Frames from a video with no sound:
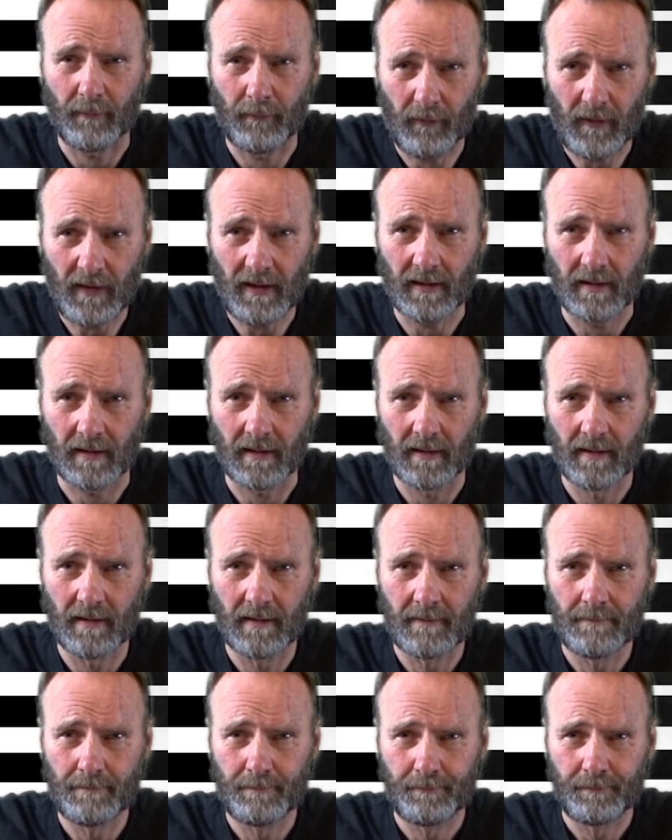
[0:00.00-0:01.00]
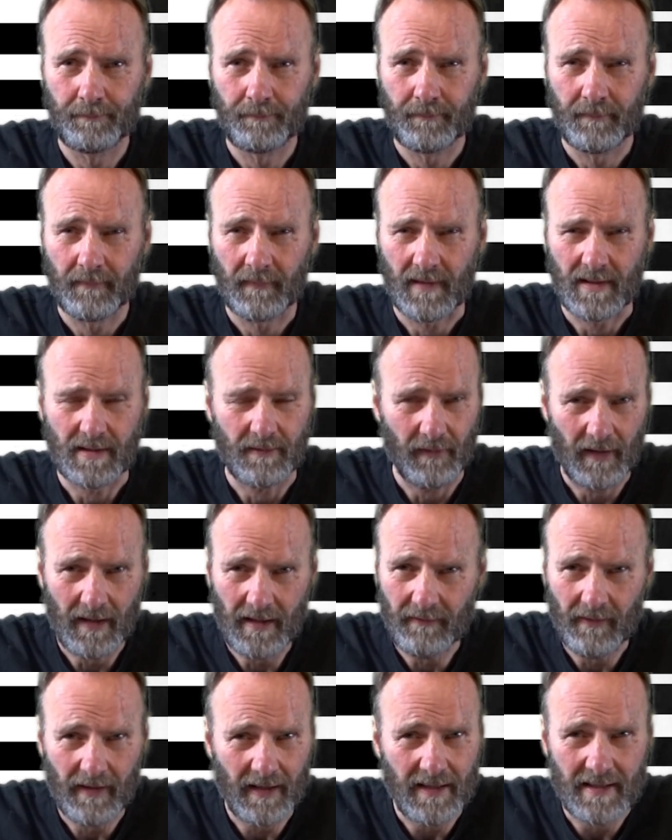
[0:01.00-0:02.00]
fear. It's
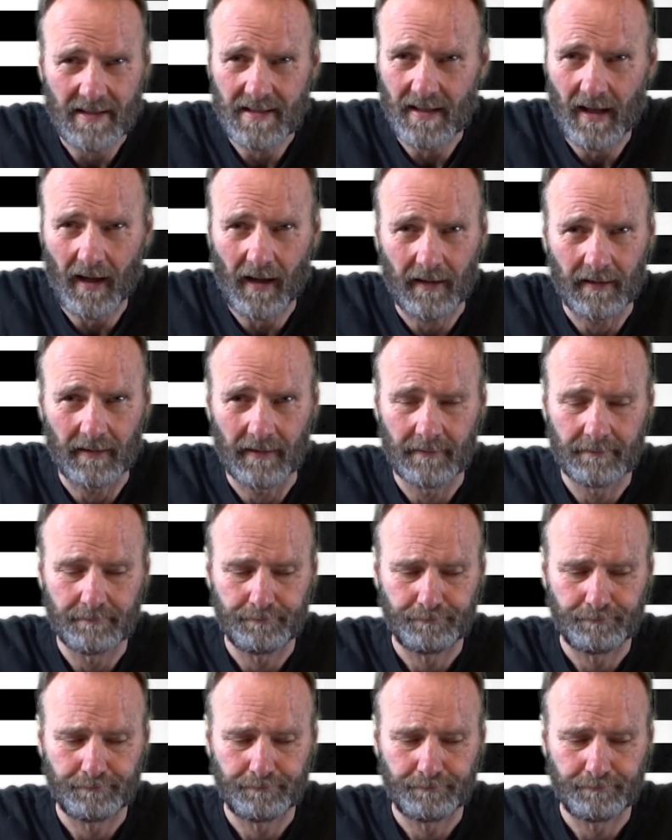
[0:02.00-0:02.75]
very, very sad.